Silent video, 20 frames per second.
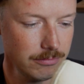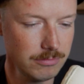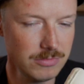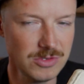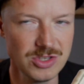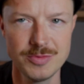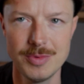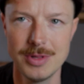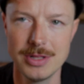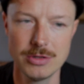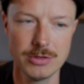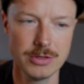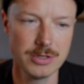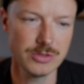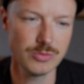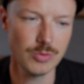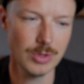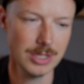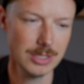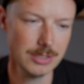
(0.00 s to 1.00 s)
Smell good
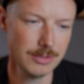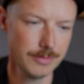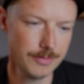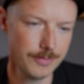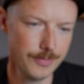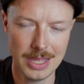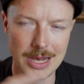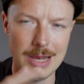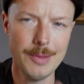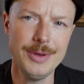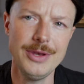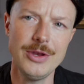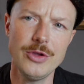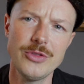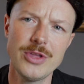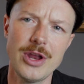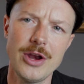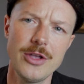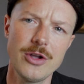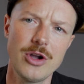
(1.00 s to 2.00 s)
as well. Let me know
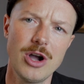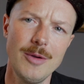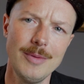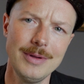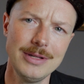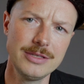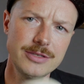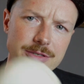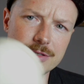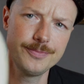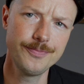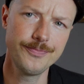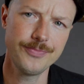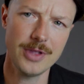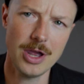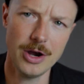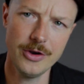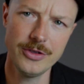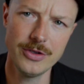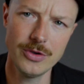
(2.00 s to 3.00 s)
down in the comments,
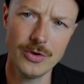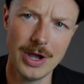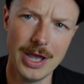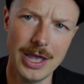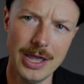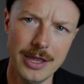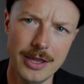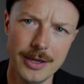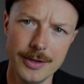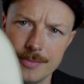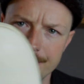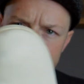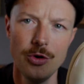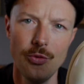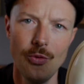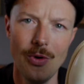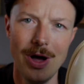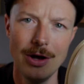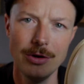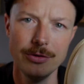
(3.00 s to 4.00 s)
are you a
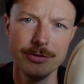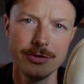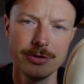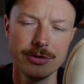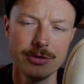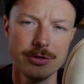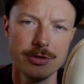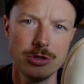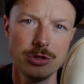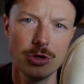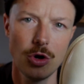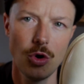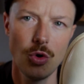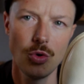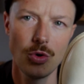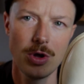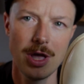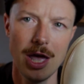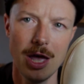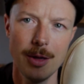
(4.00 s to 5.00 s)
round
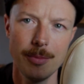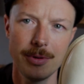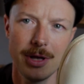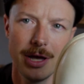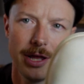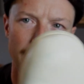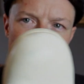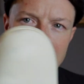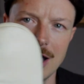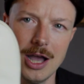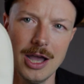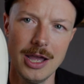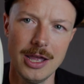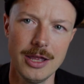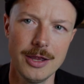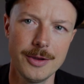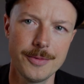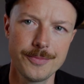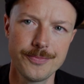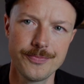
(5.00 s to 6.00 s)
toe cap kind of
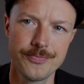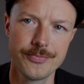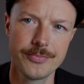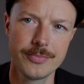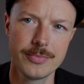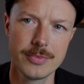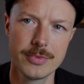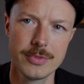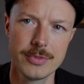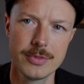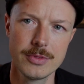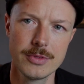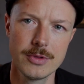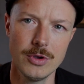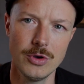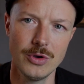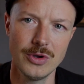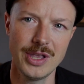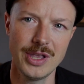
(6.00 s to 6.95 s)
guy or